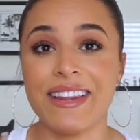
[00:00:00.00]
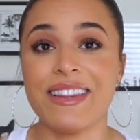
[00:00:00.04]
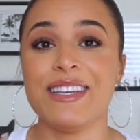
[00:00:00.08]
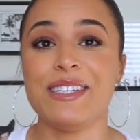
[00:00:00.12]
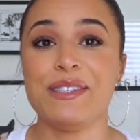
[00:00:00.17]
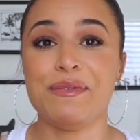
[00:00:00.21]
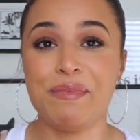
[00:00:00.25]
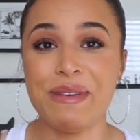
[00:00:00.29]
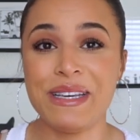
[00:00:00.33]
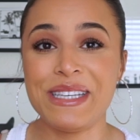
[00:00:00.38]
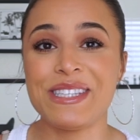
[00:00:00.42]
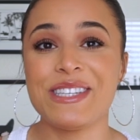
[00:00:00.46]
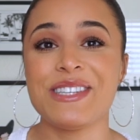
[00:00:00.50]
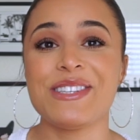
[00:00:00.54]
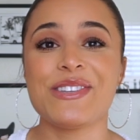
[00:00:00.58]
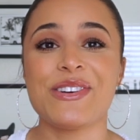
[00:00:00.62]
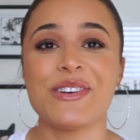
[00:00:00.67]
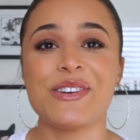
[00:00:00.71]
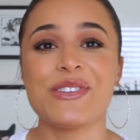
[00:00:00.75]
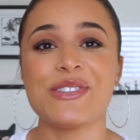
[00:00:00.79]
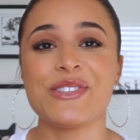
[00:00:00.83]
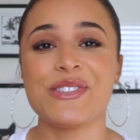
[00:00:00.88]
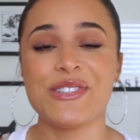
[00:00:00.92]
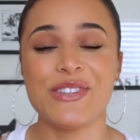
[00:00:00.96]
These pieces
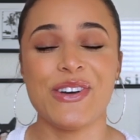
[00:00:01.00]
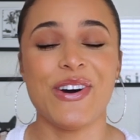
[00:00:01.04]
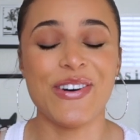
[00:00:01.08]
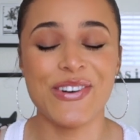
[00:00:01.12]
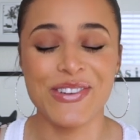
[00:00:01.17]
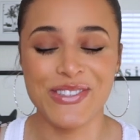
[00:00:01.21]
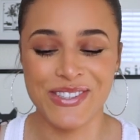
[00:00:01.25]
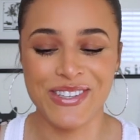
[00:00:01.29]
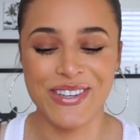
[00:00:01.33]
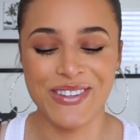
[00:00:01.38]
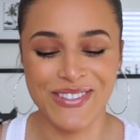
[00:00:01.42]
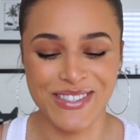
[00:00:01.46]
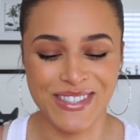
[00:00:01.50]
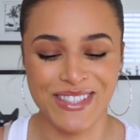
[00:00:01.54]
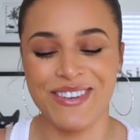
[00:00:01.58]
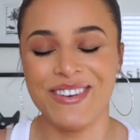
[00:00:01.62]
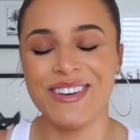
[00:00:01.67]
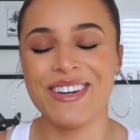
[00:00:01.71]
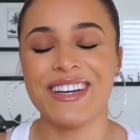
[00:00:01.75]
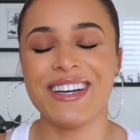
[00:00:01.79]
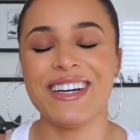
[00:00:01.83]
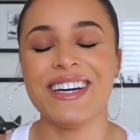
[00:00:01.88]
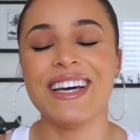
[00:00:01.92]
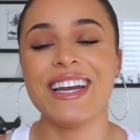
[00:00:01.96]
are so so
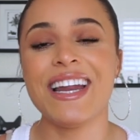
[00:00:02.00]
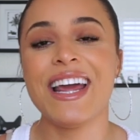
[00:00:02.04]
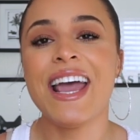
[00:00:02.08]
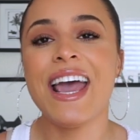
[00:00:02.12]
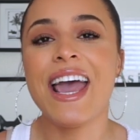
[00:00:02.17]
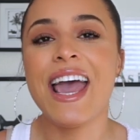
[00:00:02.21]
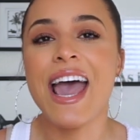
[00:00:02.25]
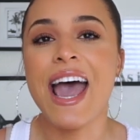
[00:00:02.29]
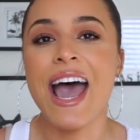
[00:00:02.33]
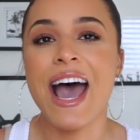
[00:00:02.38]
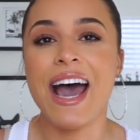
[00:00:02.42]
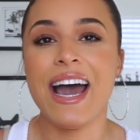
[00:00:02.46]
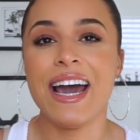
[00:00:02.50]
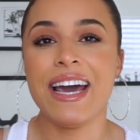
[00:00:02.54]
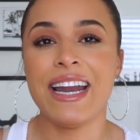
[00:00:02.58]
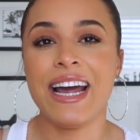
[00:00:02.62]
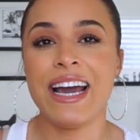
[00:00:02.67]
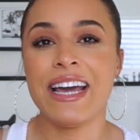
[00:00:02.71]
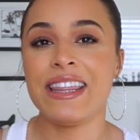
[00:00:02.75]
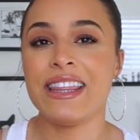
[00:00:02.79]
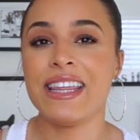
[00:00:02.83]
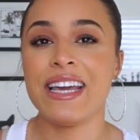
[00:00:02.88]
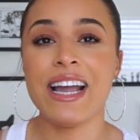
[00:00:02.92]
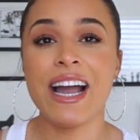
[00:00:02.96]
so good and
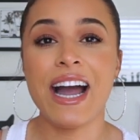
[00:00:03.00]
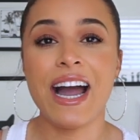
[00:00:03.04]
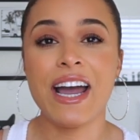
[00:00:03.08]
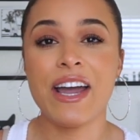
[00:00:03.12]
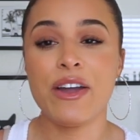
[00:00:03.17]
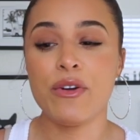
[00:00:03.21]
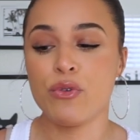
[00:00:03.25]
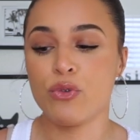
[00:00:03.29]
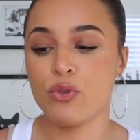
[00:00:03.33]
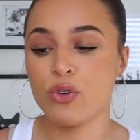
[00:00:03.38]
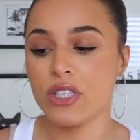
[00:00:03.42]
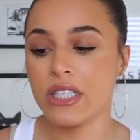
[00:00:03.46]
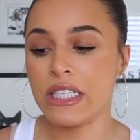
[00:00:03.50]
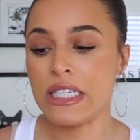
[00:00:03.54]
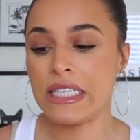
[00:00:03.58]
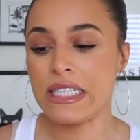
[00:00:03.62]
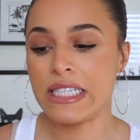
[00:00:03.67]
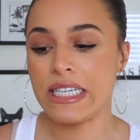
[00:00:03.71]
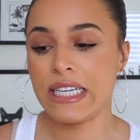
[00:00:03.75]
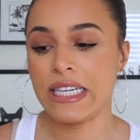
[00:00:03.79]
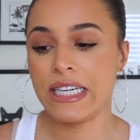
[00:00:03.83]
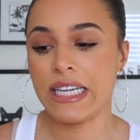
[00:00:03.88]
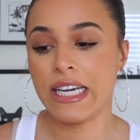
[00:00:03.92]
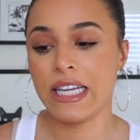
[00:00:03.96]
I think I really
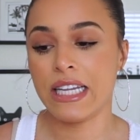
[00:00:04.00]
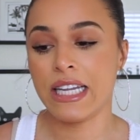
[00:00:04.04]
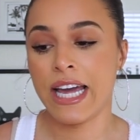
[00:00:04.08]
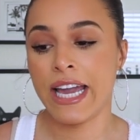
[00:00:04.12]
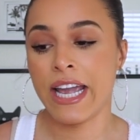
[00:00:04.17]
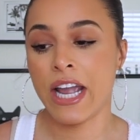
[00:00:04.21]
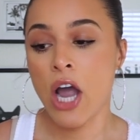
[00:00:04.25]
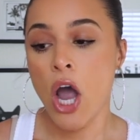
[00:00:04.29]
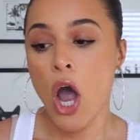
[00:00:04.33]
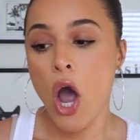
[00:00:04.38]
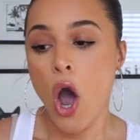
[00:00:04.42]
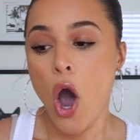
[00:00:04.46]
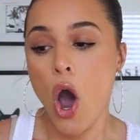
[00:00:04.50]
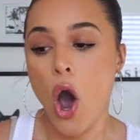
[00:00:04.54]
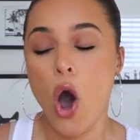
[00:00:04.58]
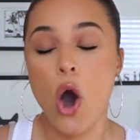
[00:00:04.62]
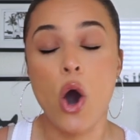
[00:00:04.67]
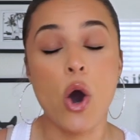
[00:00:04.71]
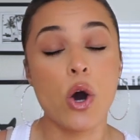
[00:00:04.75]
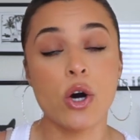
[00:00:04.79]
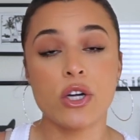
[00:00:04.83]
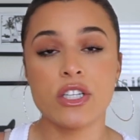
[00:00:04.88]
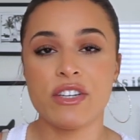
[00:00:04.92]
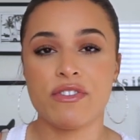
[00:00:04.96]
did get like
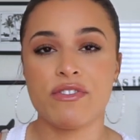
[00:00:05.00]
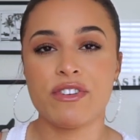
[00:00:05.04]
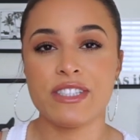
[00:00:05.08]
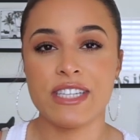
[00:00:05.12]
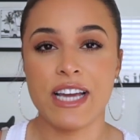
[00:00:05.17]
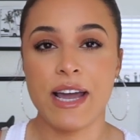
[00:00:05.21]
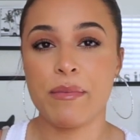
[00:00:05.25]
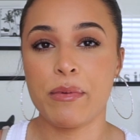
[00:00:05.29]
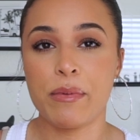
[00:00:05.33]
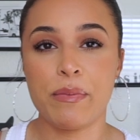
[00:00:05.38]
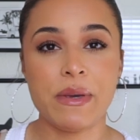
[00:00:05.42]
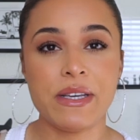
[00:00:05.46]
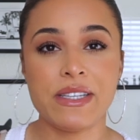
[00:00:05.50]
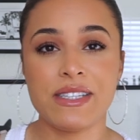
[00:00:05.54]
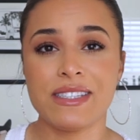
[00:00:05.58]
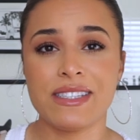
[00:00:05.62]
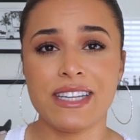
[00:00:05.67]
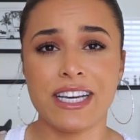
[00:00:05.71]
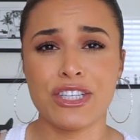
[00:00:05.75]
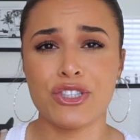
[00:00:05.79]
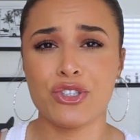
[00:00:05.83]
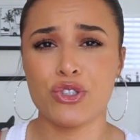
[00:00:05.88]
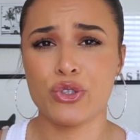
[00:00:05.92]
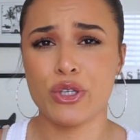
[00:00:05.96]
all different type of pieces
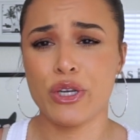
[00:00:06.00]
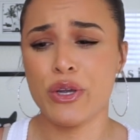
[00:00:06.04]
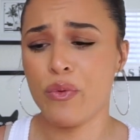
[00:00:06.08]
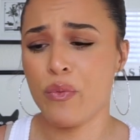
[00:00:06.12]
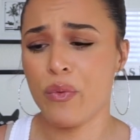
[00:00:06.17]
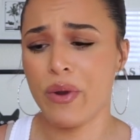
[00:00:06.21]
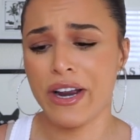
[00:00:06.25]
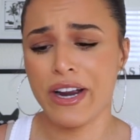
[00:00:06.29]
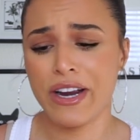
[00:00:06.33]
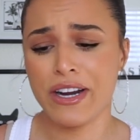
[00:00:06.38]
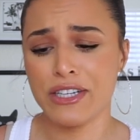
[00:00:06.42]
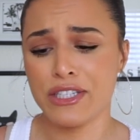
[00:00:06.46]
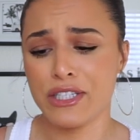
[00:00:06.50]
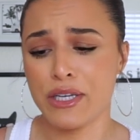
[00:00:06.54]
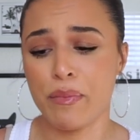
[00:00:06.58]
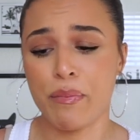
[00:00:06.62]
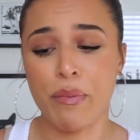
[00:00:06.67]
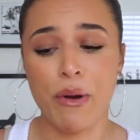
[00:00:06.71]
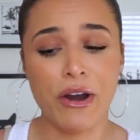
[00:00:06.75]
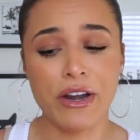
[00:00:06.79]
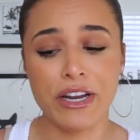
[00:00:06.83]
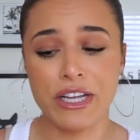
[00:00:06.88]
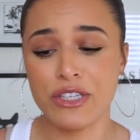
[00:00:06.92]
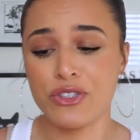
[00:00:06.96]
like streetwear to
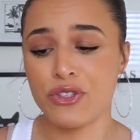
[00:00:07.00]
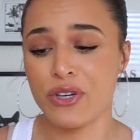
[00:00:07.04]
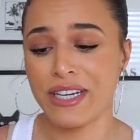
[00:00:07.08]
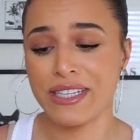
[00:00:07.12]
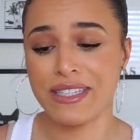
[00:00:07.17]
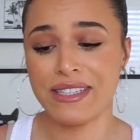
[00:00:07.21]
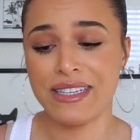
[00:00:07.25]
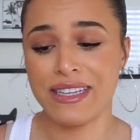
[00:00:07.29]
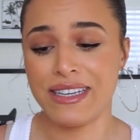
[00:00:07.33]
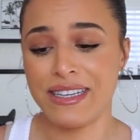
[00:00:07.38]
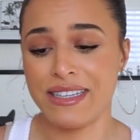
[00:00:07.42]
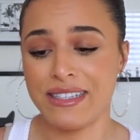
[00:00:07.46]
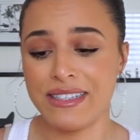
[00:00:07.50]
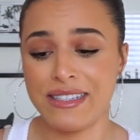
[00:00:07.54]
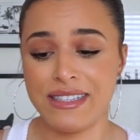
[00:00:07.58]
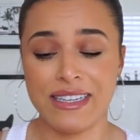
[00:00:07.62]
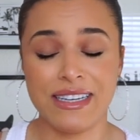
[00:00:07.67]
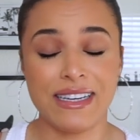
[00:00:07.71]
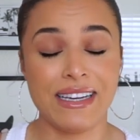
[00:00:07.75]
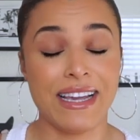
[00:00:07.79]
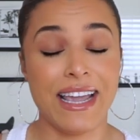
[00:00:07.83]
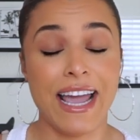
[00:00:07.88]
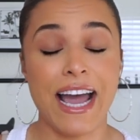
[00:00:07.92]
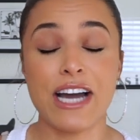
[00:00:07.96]
party dresses
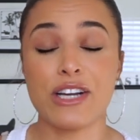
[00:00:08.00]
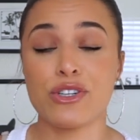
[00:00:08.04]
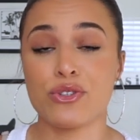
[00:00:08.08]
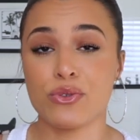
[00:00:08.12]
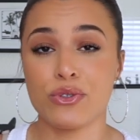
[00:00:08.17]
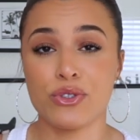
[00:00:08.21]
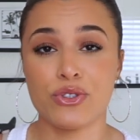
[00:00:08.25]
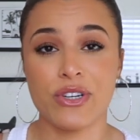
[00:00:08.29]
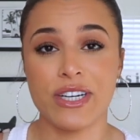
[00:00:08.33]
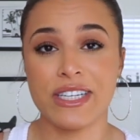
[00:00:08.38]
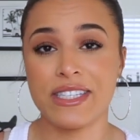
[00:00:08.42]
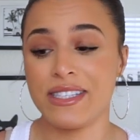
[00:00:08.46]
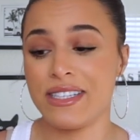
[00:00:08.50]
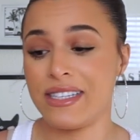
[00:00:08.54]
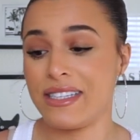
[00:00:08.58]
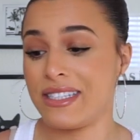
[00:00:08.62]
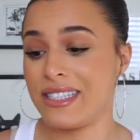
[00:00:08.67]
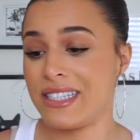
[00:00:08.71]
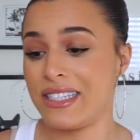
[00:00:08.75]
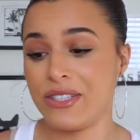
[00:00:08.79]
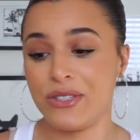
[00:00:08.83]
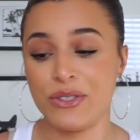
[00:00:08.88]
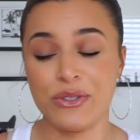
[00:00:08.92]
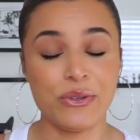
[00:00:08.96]
to casual
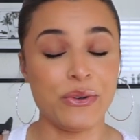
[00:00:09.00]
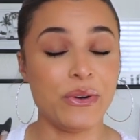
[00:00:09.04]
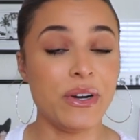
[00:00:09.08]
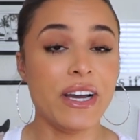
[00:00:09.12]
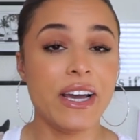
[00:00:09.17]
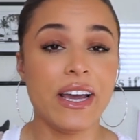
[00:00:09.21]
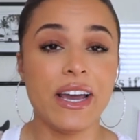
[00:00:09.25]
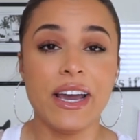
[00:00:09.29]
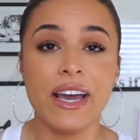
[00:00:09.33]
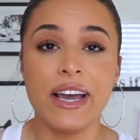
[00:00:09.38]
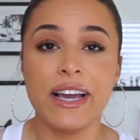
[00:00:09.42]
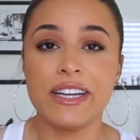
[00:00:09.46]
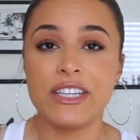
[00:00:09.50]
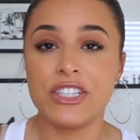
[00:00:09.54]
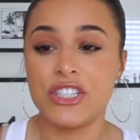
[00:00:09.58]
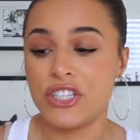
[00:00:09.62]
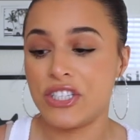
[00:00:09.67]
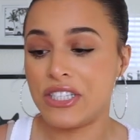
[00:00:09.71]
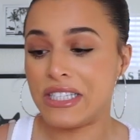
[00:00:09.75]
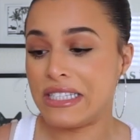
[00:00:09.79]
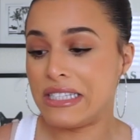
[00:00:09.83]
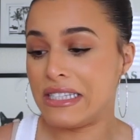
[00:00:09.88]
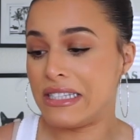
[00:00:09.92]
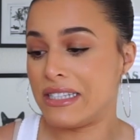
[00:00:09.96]
dresses to
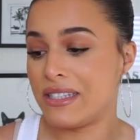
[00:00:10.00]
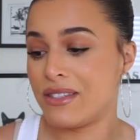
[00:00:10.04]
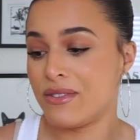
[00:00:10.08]
just